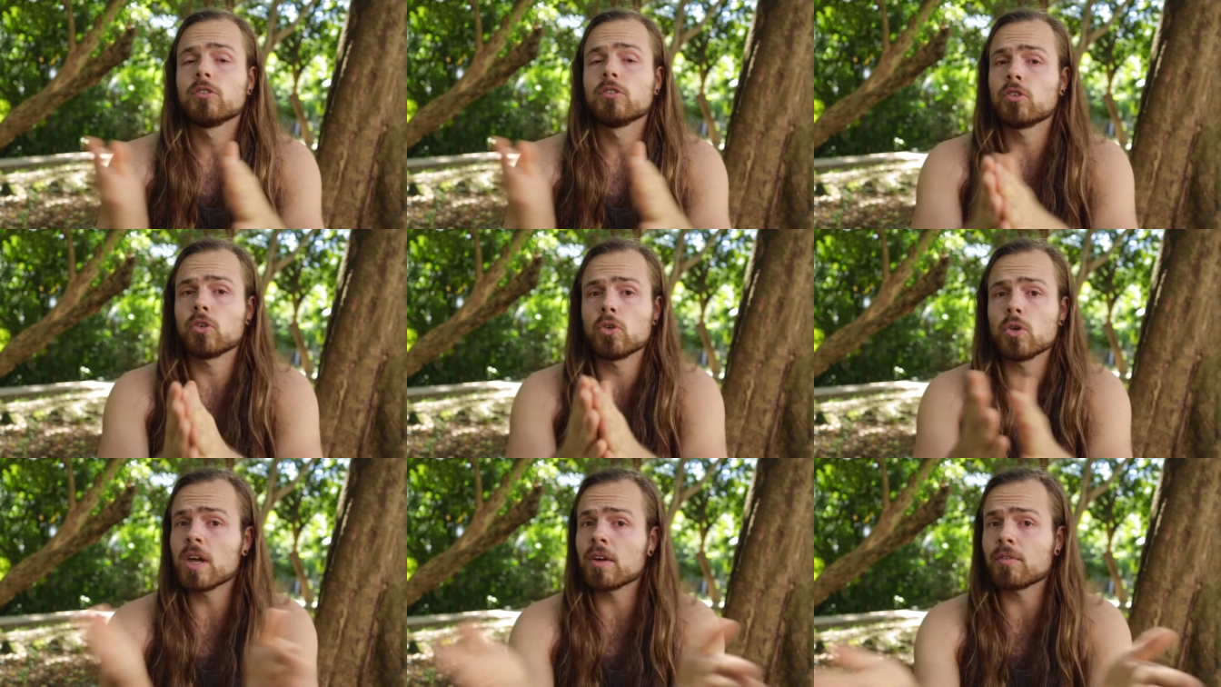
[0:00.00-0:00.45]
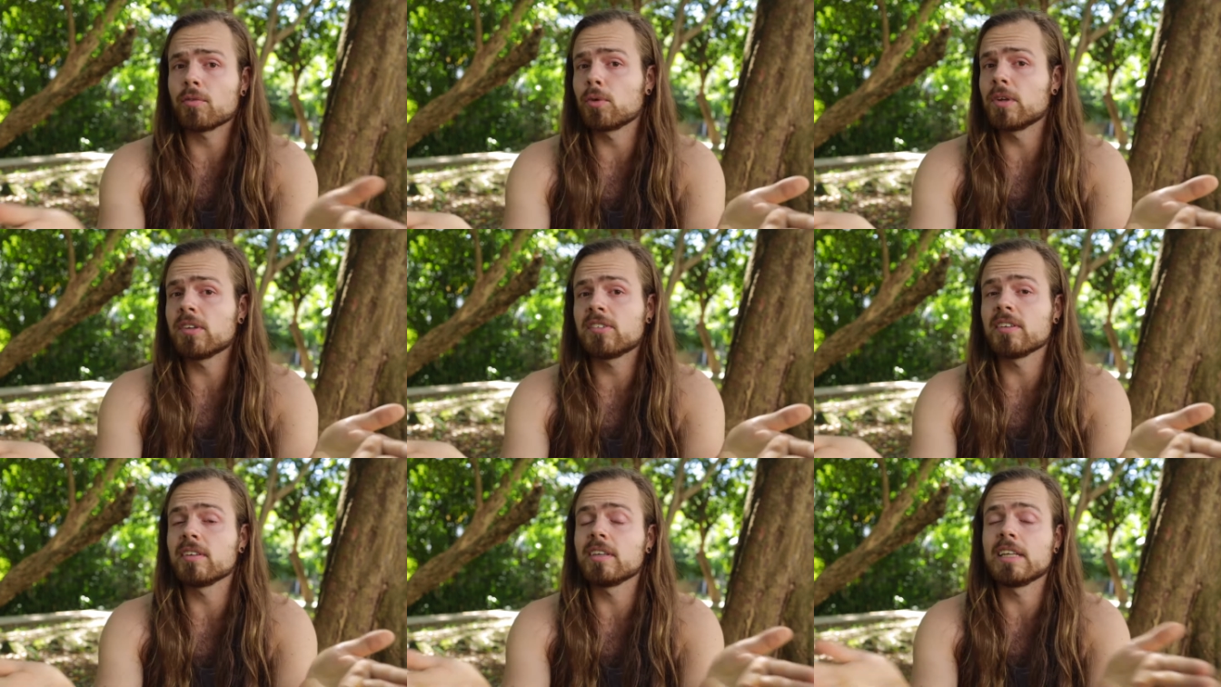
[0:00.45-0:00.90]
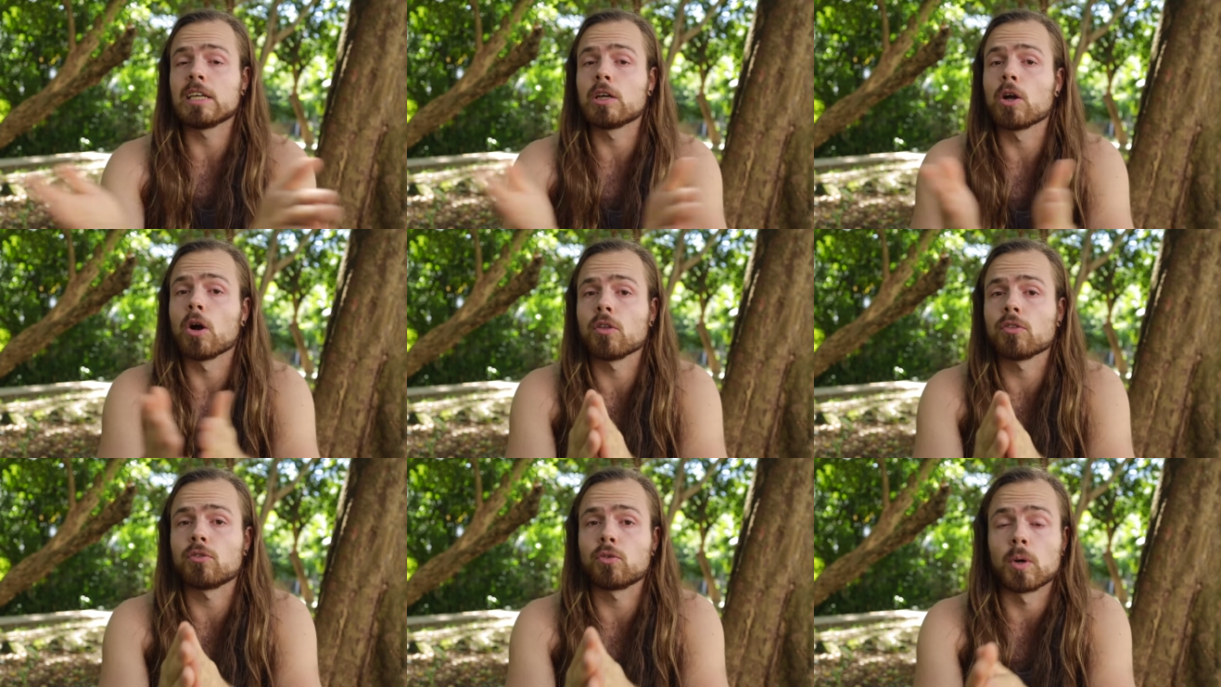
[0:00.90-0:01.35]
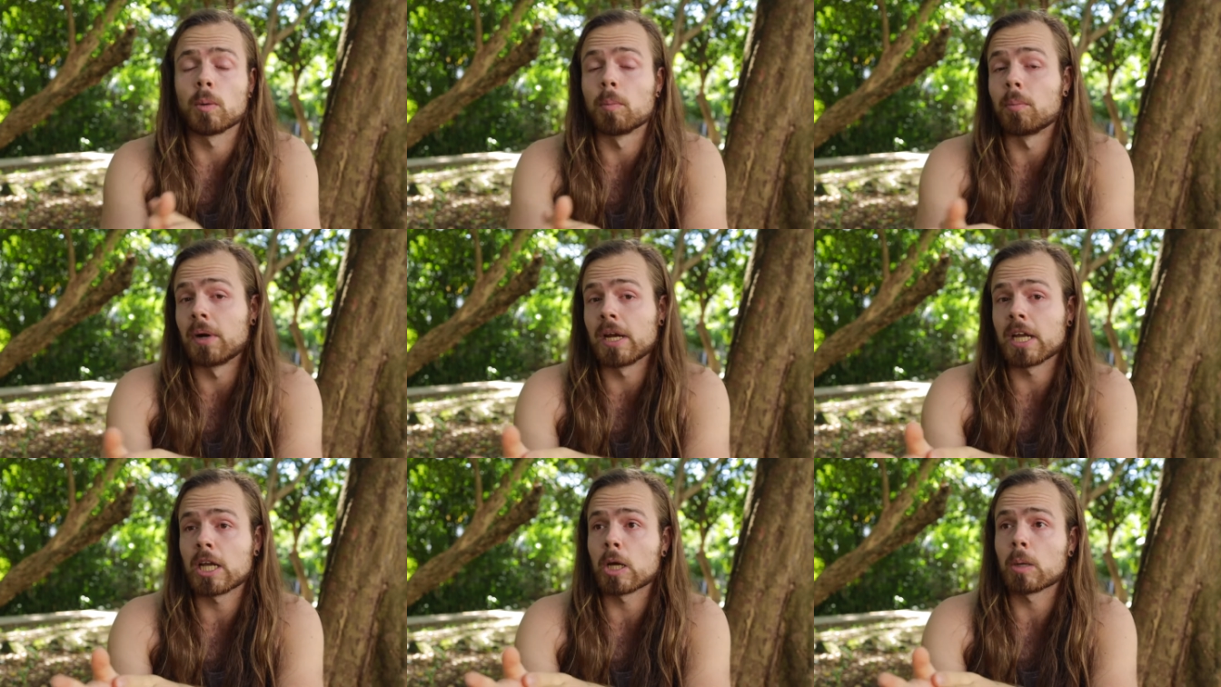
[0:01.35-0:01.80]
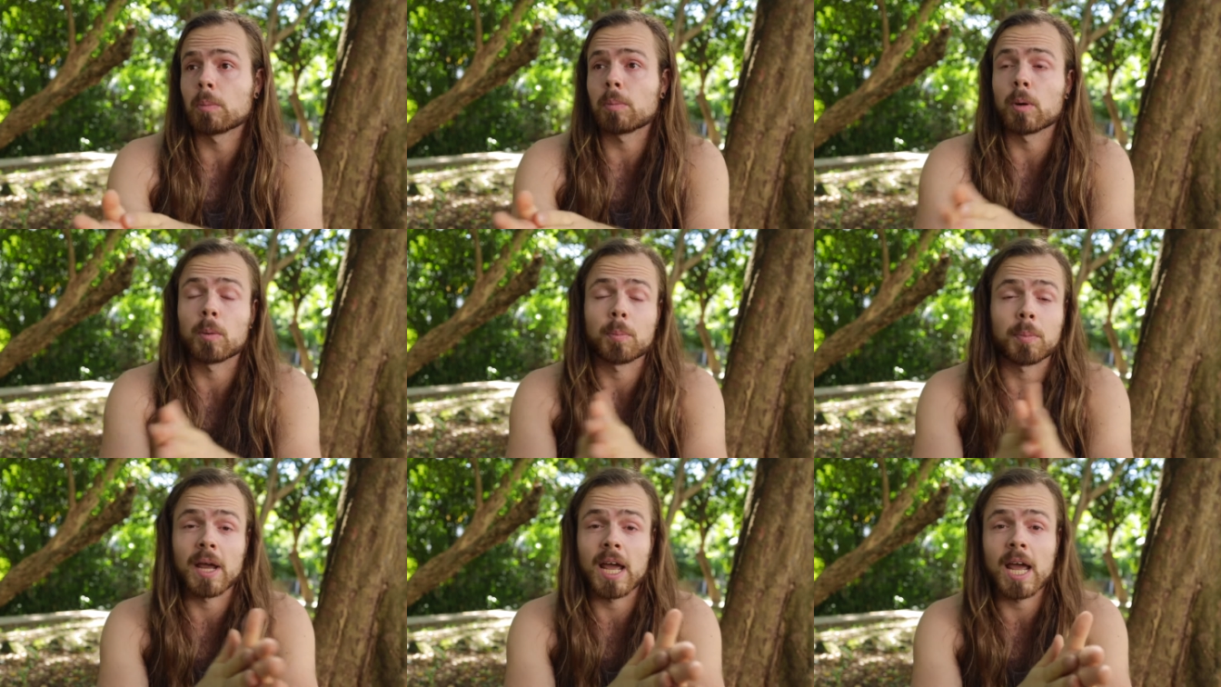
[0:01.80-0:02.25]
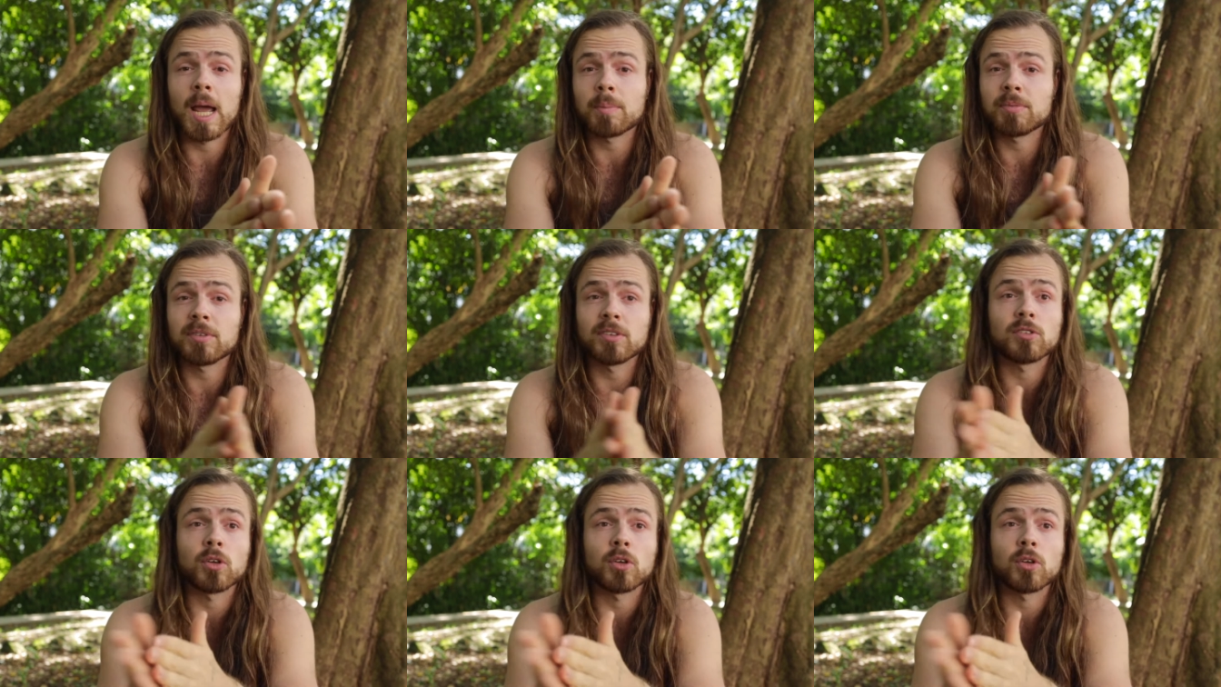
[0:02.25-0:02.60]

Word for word: So you have recently gone through a breakup or perhaps